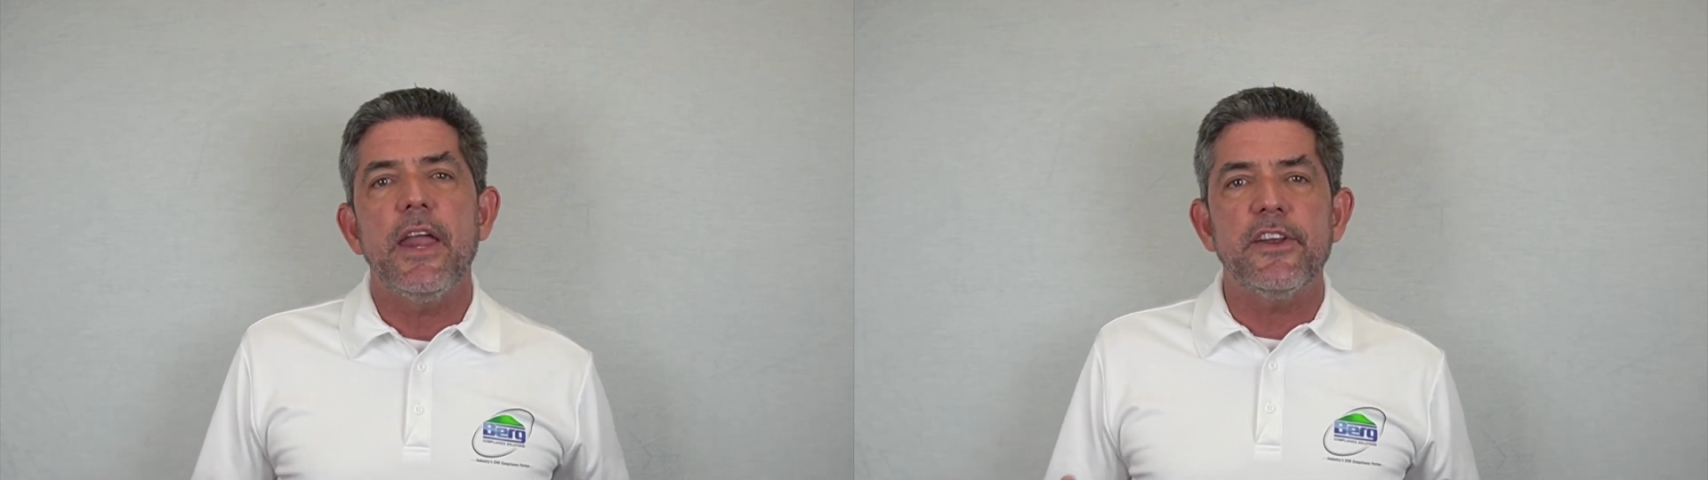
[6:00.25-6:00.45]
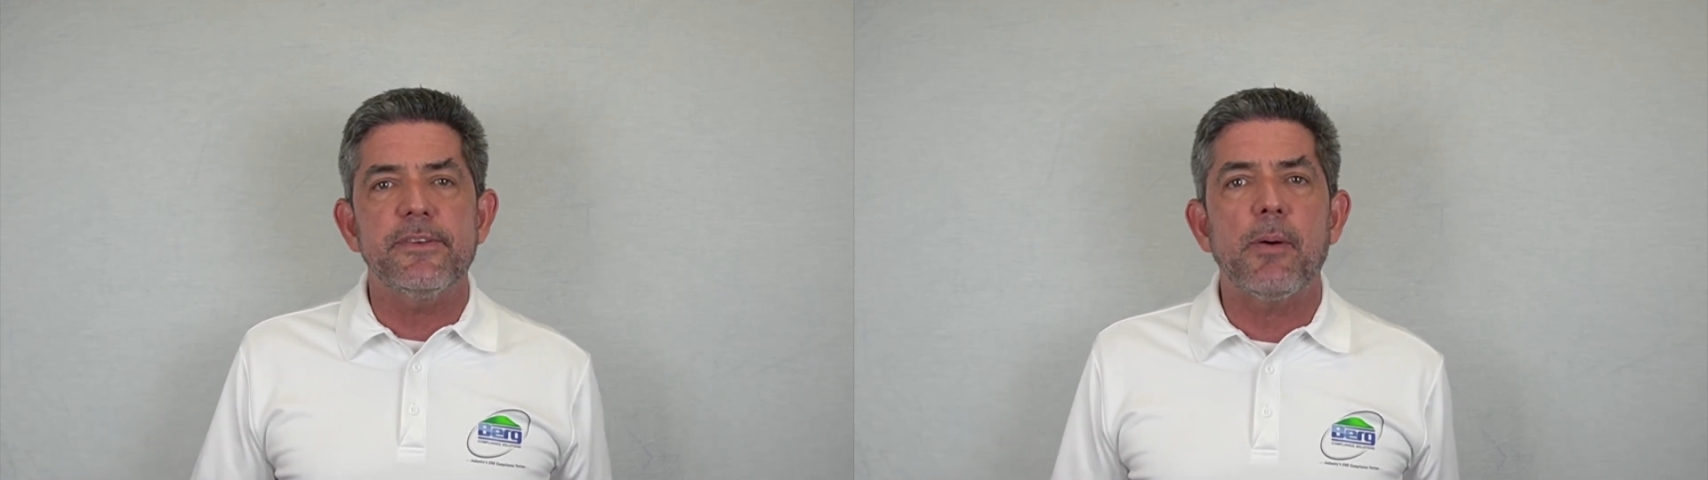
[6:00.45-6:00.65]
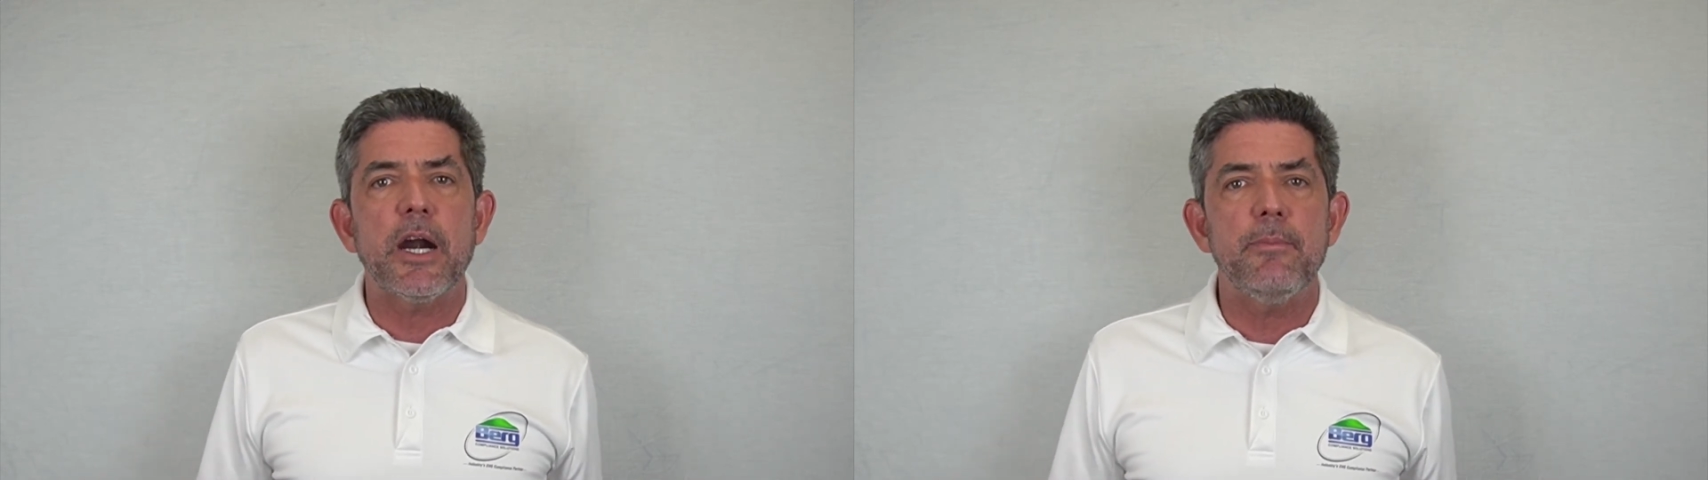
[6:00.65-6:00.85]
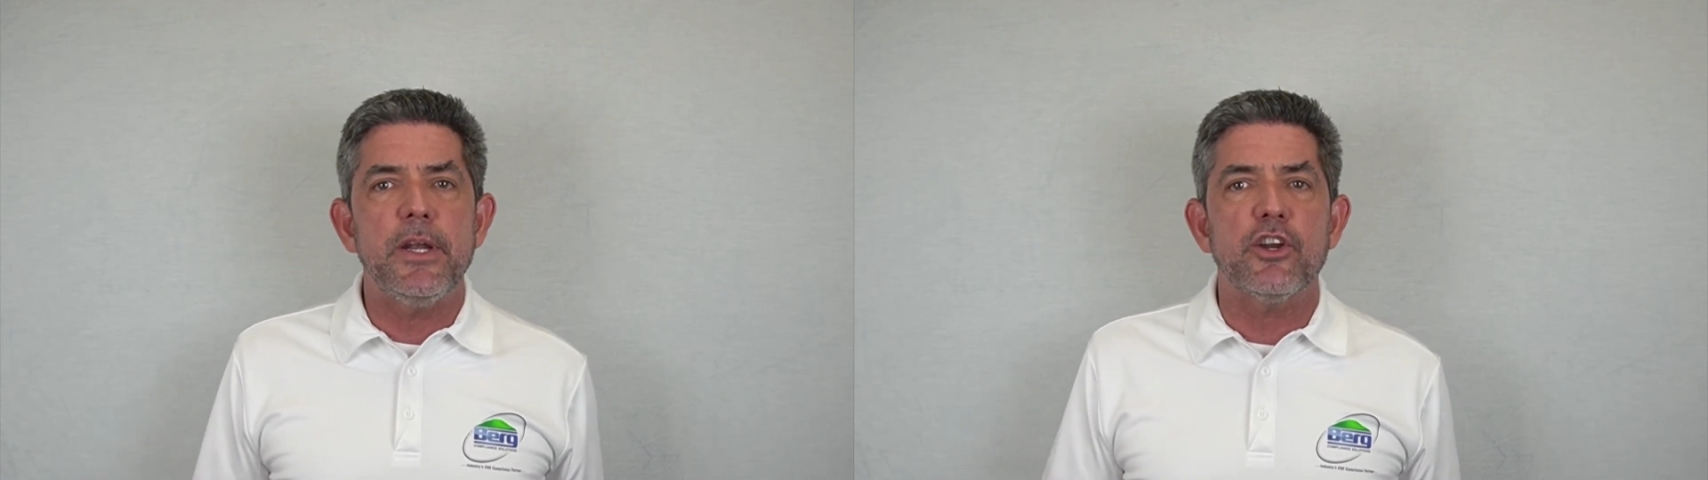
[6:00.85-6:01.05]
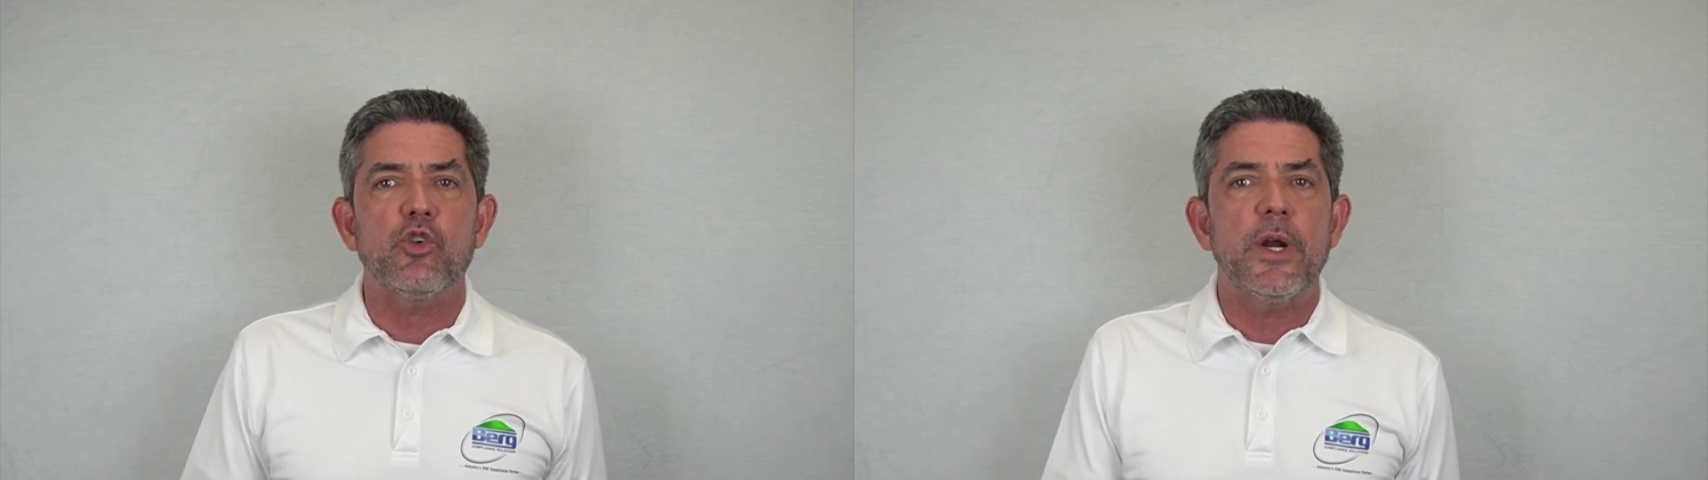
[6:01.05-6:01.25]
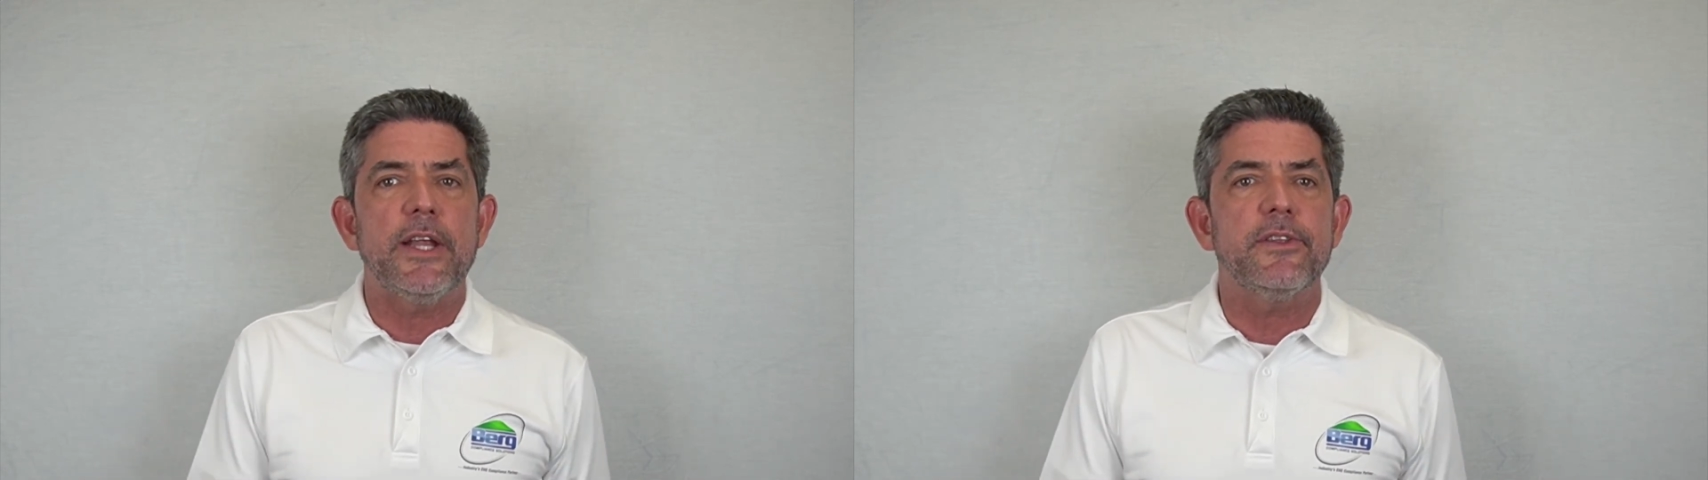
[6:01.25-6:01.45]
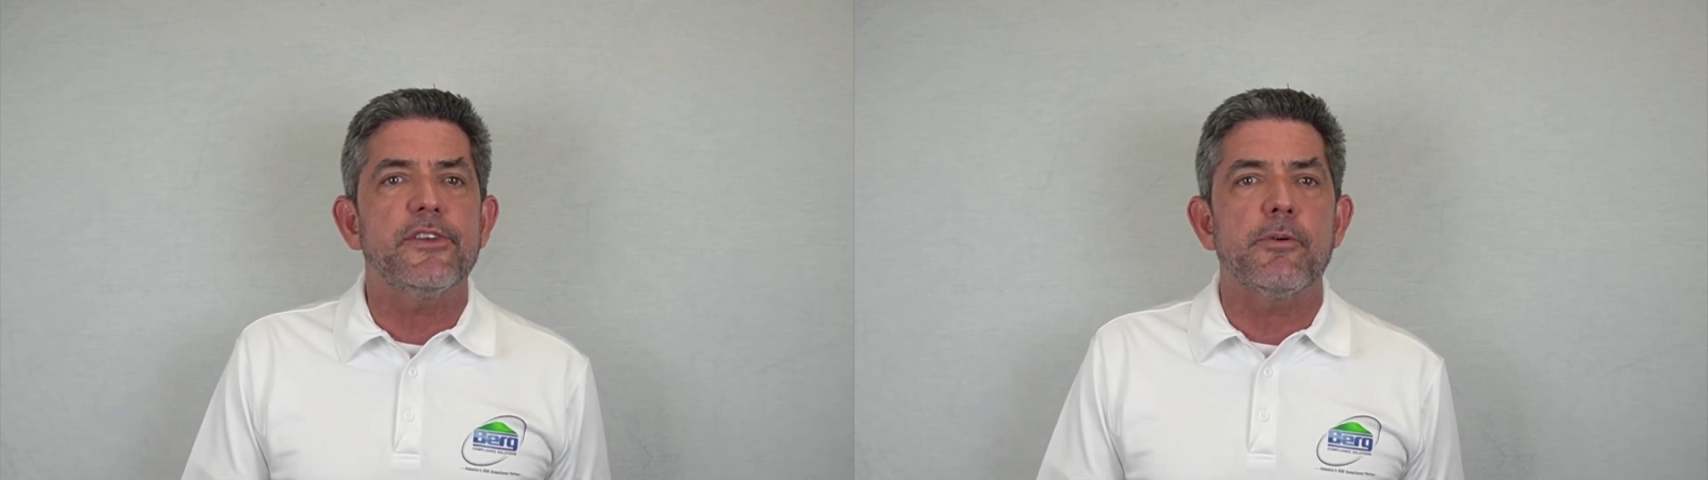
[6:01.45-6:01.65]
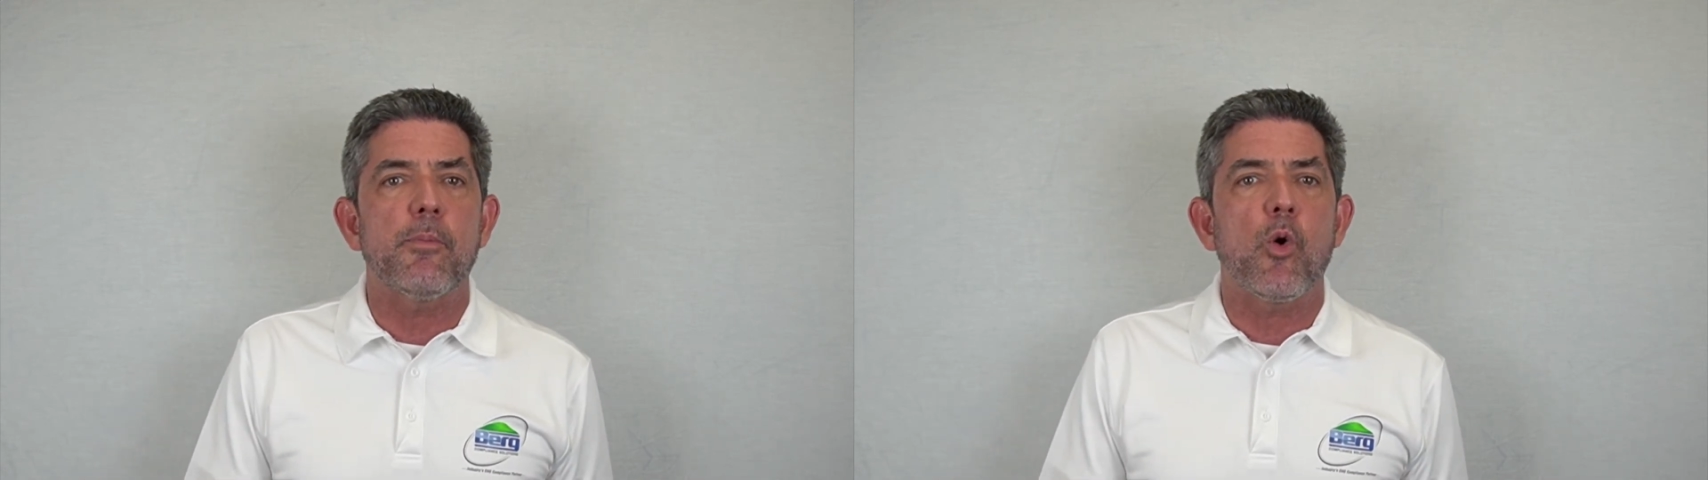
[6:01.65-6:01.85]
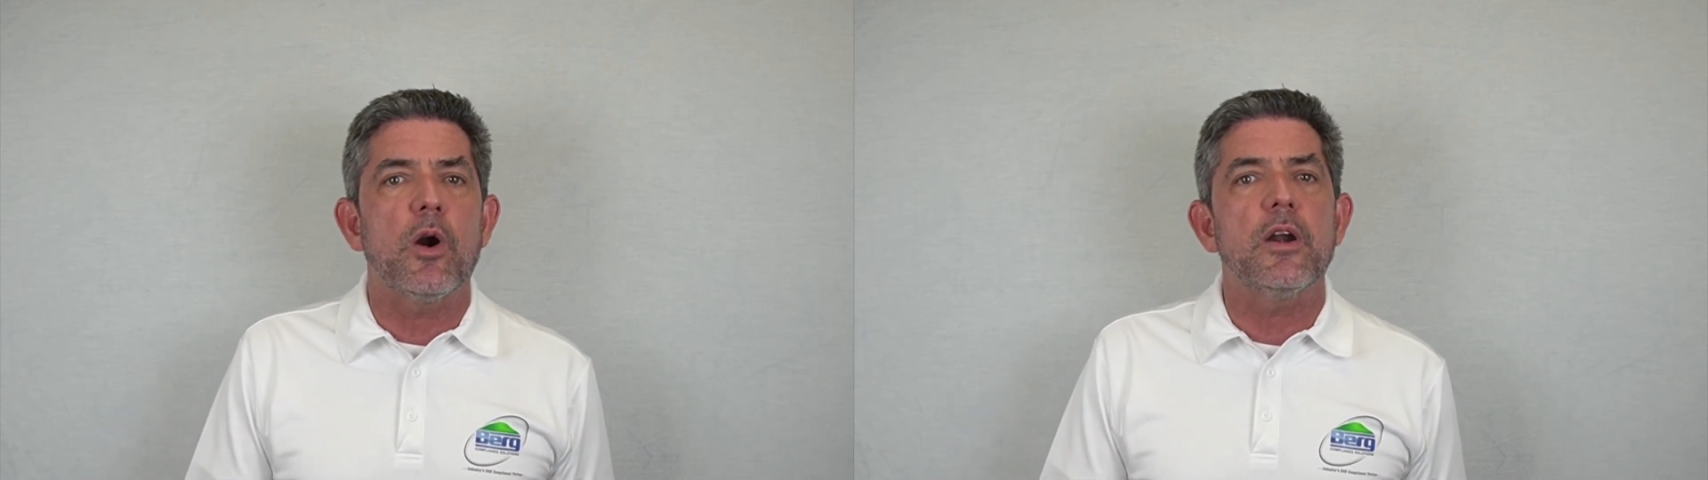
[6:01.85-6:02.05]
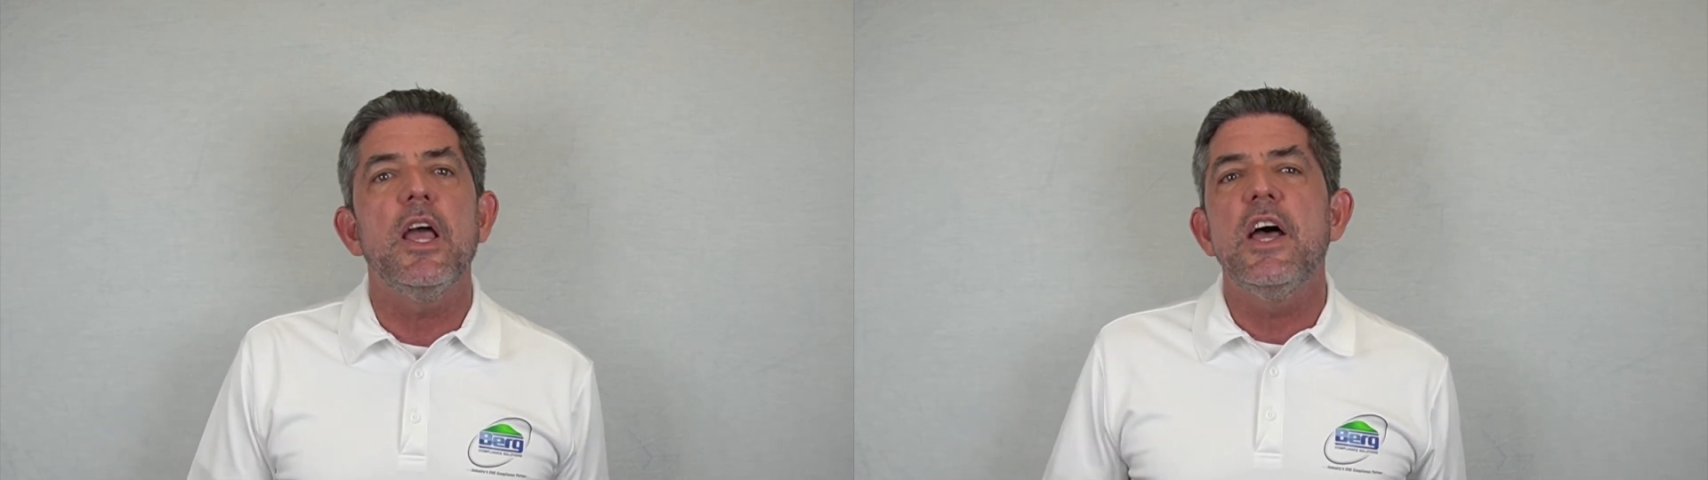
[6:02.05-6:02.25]
and inspired me to create this
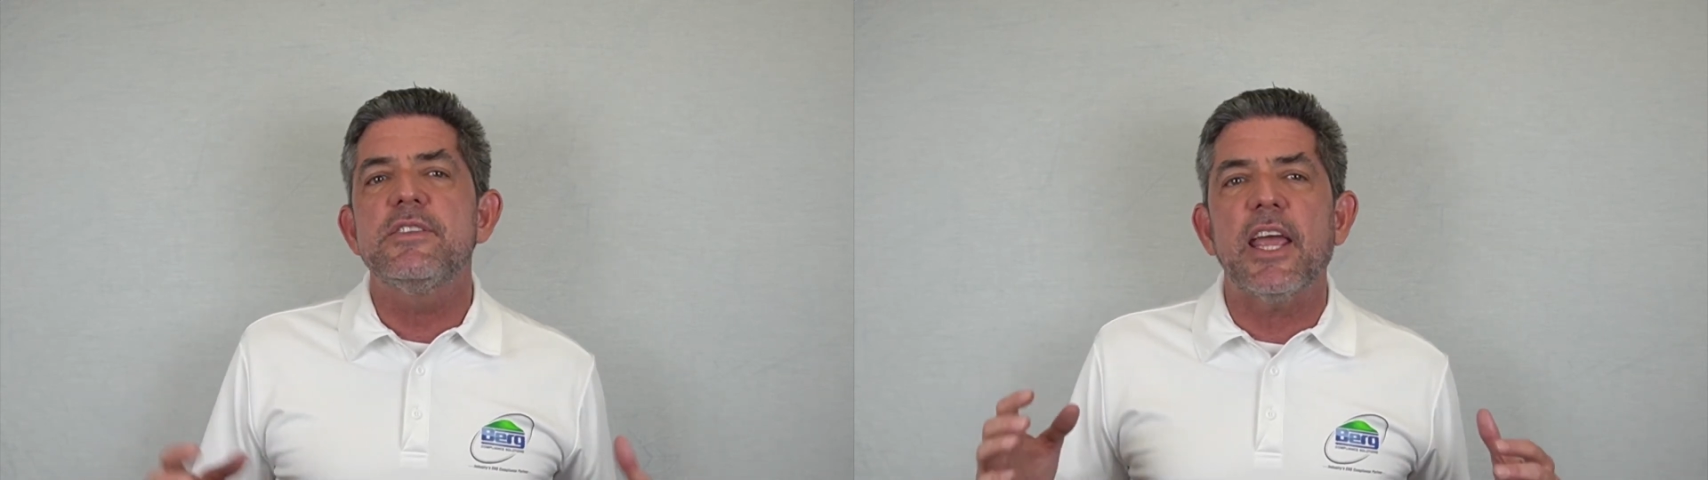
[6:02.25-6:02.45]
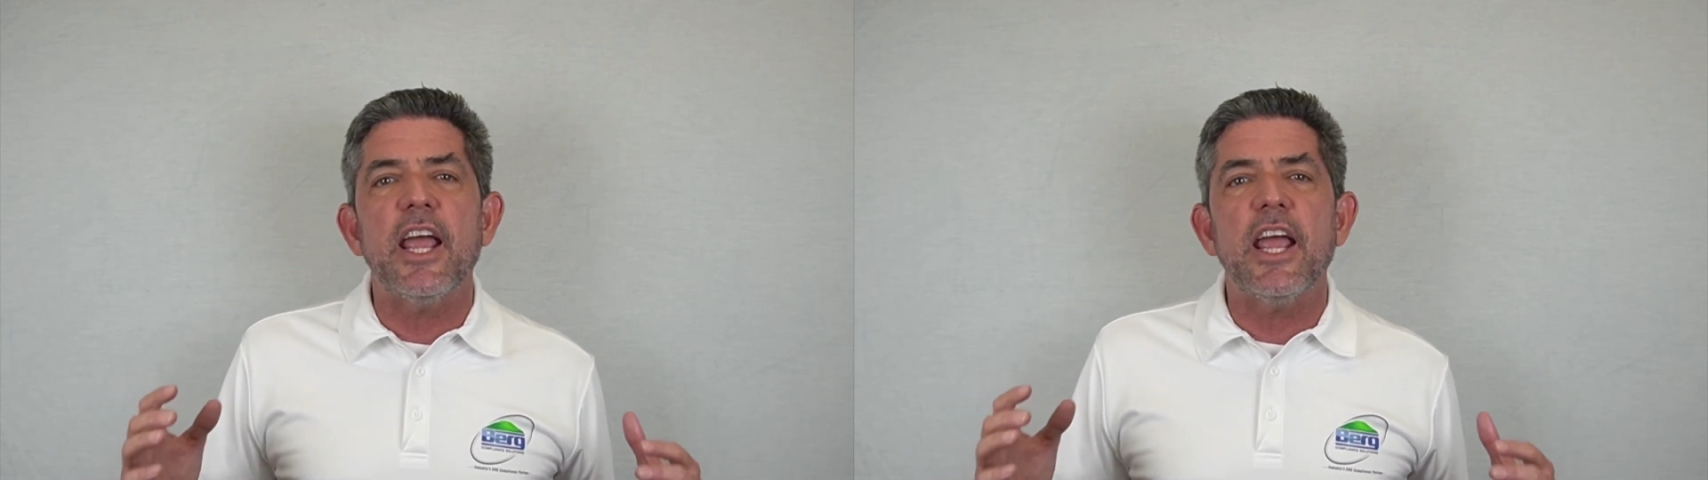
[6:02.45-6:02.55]
report to